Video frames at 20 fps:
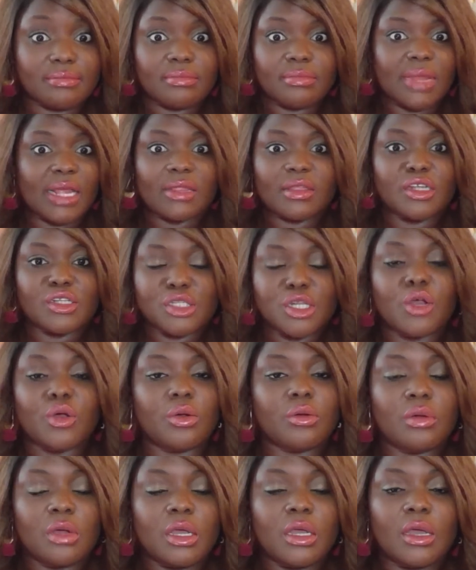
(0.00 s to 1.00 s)
like there's
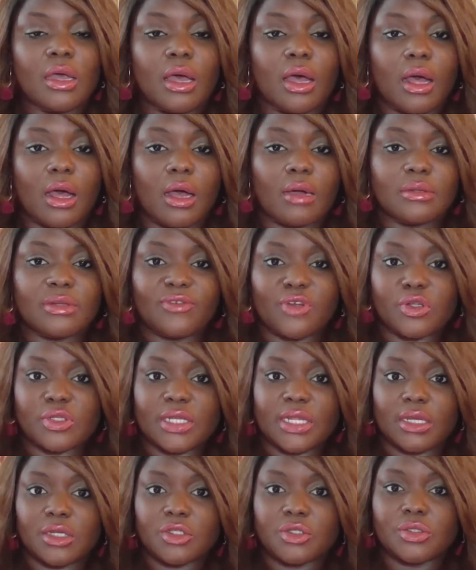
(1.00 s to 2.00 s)
no uh,
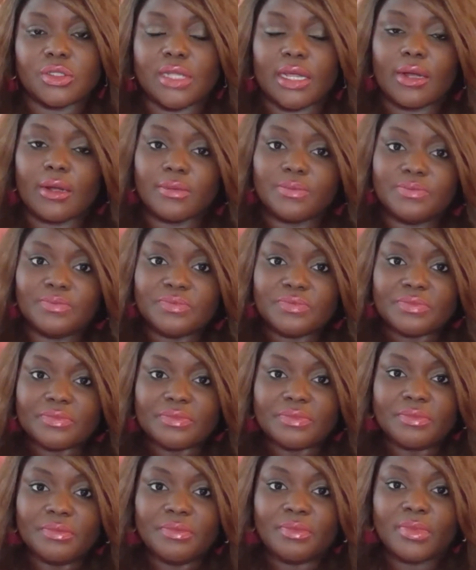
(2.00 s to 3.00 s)
diversity issues there.
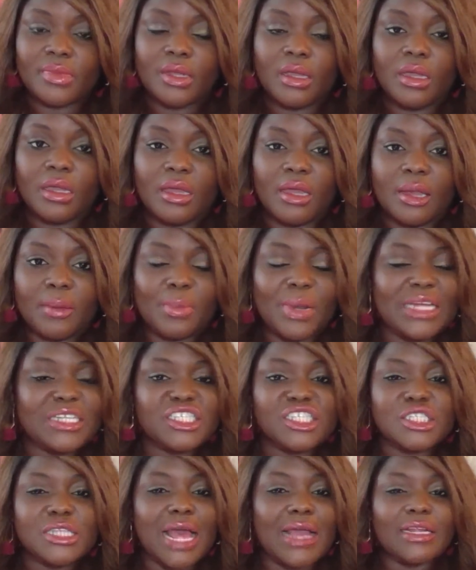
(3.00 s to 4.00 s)
But I
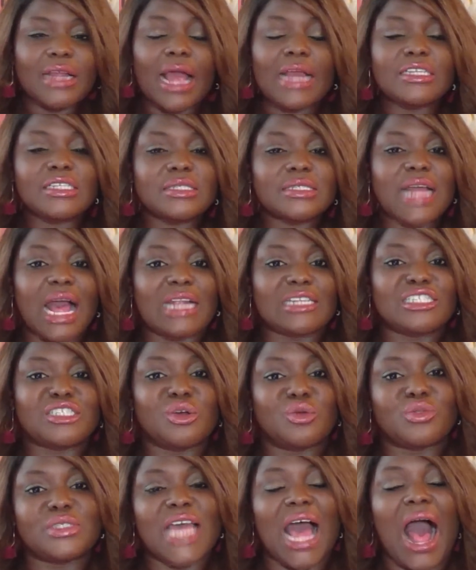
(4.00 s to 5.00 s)
just, I, I just got
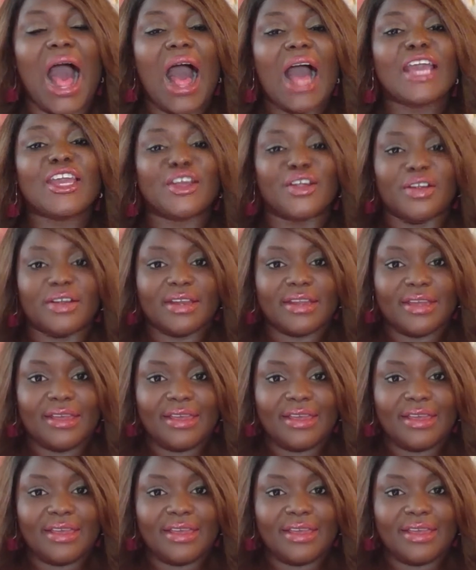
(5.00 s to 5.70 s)
so tired